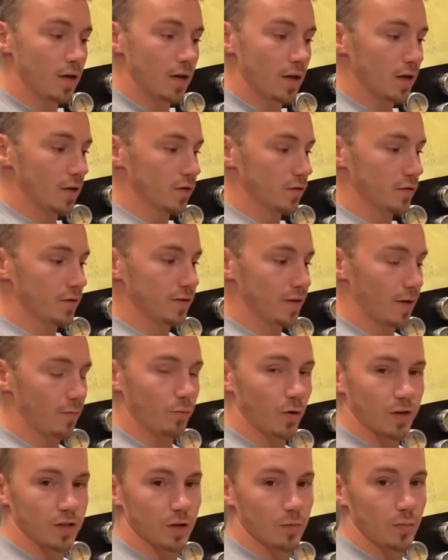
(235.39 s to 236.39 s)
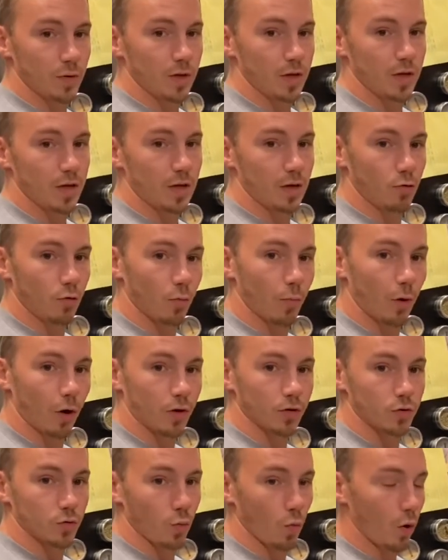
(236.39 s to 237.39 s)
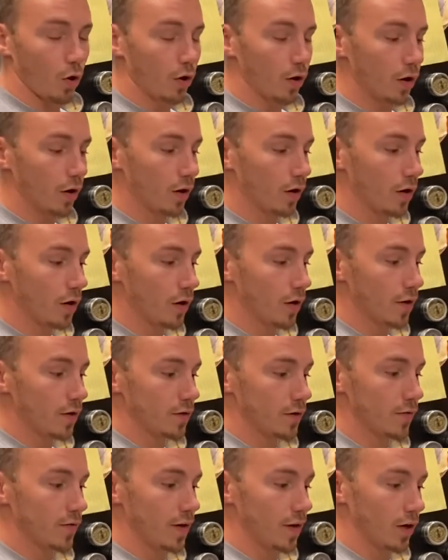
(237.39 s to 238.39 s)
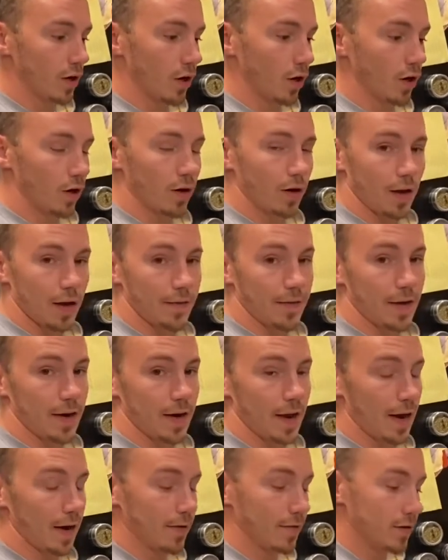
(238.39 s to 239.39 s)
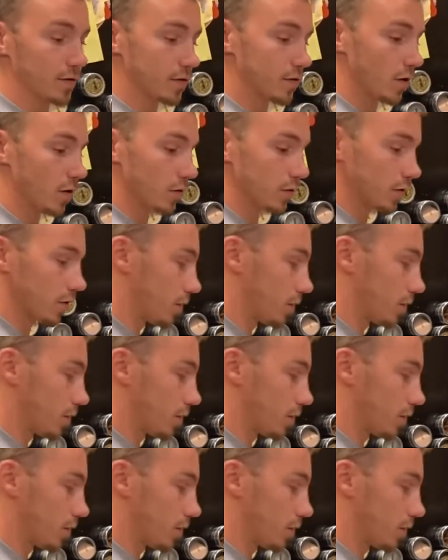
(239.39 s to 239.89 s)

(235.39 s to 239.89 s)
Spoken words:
So the same recipe, equal parts water to vinegar, and then add in the salt.